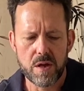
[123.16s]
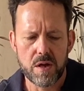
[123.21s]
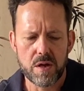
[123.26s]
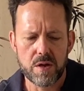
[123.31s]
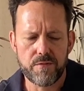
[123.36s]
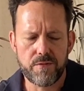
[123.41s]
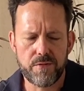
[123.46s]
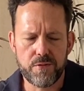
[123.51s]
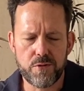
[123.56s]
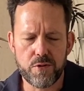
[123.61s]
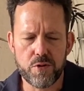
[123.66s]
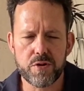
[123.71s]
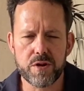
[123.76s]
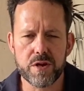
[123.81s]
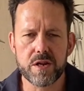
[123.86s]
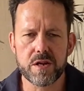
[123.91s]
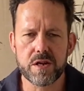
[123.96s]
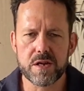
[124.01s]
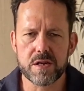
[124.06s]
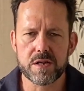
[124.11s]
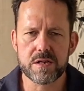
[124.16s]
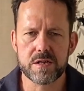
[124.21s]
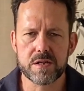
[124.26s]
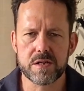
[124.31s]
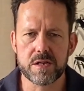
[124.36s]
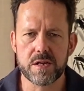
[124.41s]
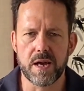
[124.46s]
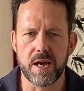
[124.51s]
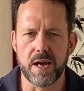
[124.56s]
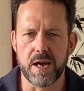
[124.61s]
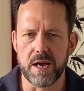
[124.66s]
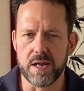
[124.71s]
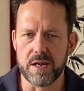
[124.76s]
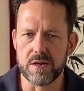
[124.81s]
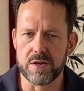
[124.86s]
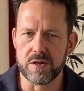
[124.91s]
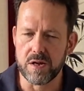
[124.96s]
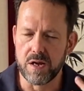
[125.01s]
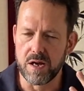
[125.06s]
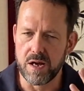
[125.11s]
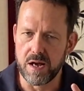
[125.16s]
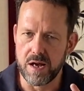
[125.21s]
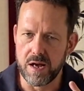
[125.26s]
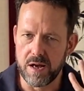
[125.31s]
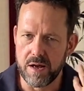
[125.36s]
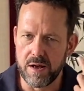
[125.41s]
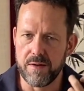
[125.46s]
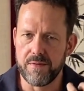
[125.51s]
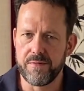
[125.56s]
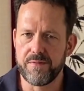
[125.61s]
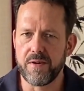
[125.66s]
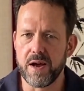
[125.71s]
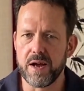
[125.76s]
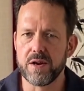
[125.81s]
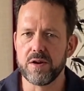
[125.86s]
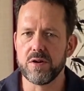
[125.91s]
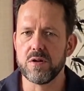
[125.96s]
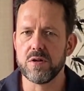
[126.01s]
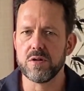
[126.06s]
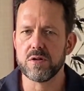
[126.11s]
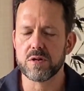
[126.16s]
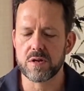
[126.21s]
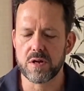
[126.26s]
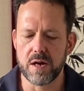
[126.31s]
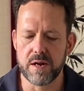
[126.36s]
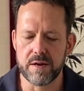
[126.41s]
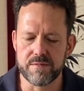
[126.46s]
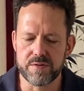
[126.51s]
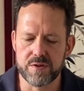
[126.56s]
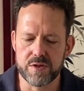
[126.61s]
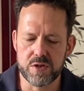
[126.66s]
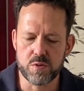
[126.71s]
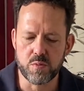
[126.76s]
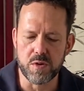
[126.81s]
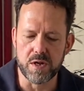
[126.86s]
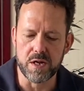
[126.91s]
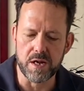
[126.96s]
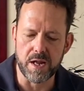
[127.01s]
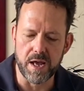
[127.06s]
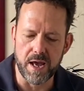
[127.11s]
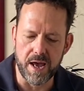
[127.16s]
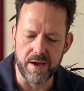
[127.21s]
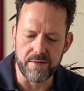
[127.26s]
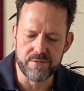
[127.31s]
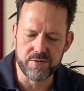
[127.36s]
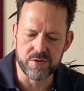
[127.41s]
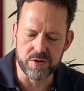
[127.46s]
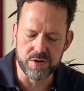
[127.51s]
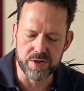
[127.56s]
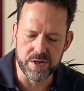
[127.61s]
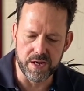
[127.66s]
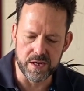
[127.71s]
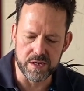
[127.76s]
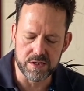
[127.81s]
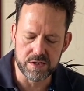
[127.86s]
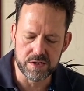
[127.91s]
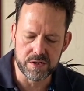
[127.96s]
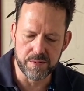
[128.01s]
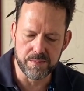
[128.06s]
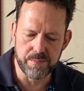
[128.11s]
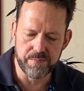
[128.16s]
fruitiness and a final kind of sweet aftertaste.